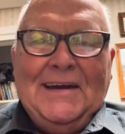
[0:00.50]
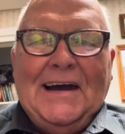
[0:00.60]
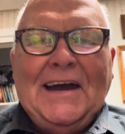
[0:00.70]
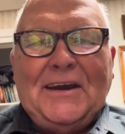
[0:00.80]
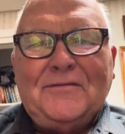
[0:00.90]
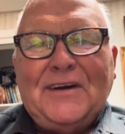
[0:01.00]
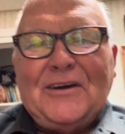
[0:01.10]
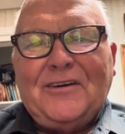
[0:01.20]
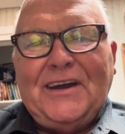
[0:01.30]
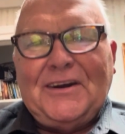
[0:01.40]
I had a
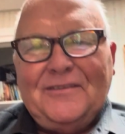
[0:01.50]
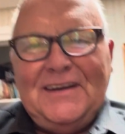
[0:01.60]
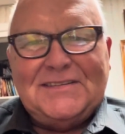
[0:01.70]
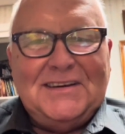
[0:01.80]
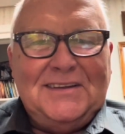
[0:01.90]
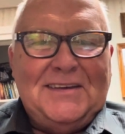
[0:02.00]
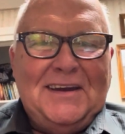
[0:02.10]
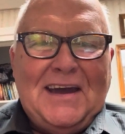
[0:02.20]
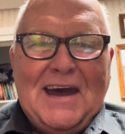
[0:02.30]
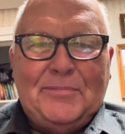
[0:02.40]
very interesting thing
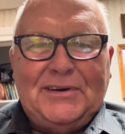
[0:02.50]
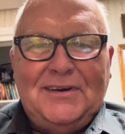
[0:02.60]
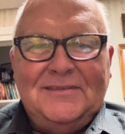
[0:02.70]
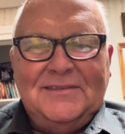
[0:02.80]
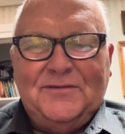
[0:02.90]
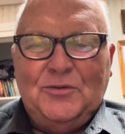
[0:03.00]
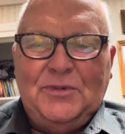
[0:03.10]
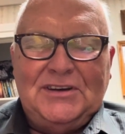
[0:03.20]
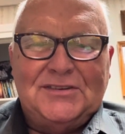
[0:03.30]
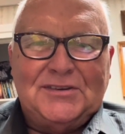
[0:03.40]
happen a few
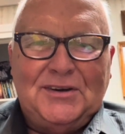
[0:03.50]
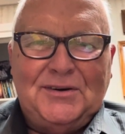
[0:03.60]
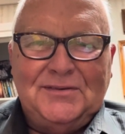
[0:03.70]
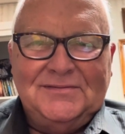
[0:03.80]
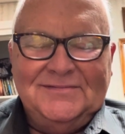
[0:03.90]
minutes ago.